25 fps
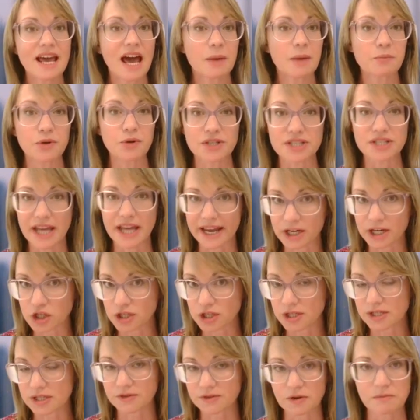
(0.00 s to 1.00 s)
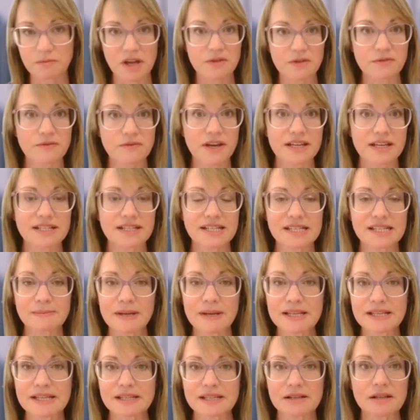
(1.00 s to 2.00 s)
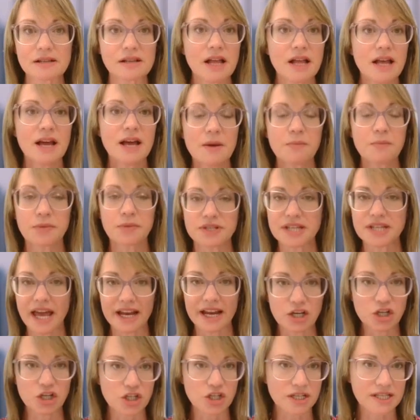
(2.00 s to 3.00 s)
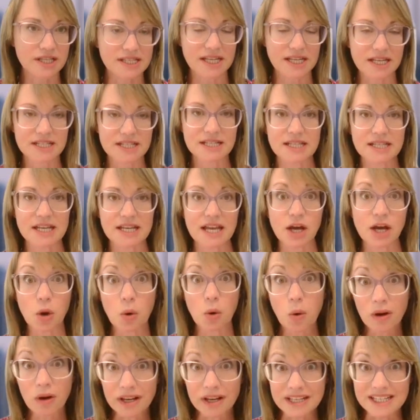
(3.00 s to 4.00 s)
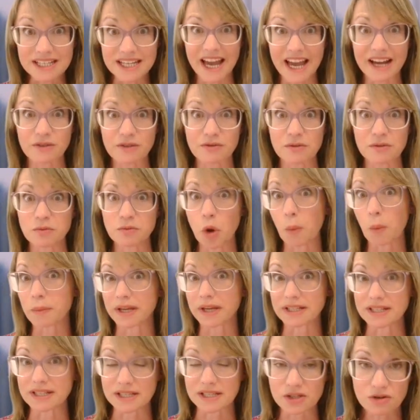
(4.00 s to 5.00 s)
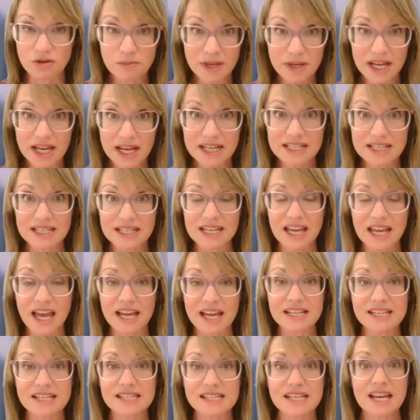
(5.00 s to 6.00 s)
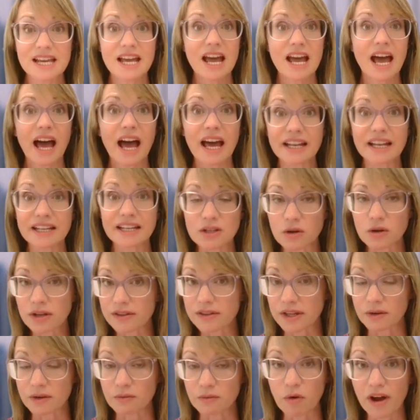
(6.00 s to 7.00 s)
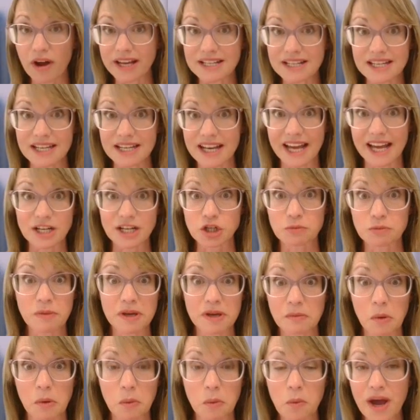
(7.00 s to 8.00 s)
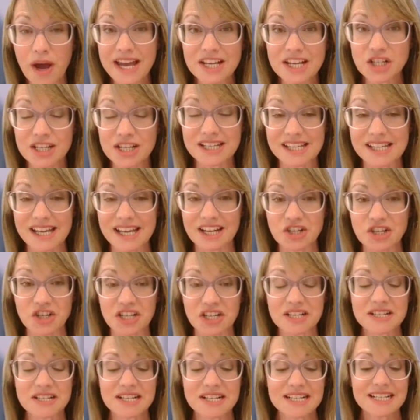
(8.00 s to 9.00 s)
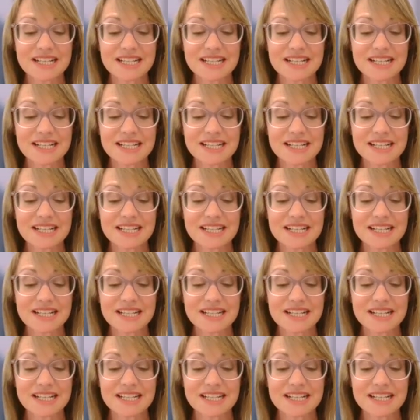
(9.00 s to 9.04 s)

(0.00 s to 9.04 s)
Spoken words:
and protections from unfair dismissal, protections under the Equality Act from not being discriminated against, and the right to national minimum wage, etc.